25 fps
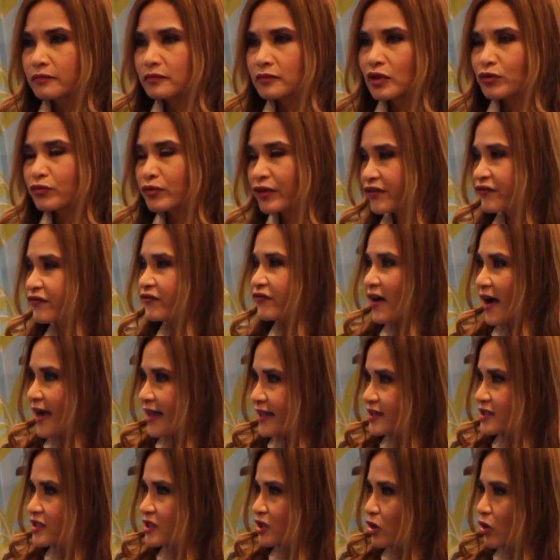
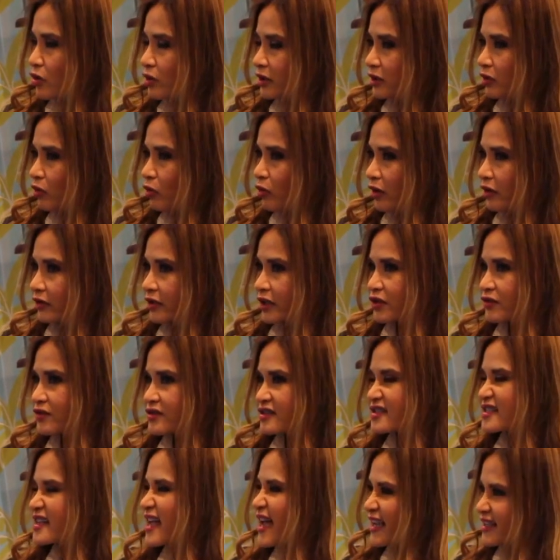refined coconut oil that
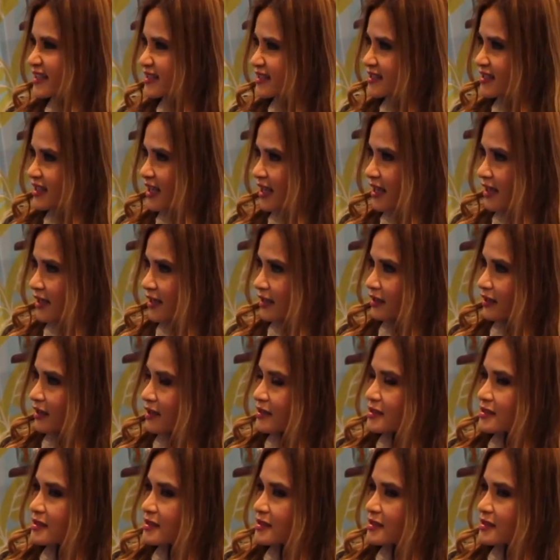uses hexane and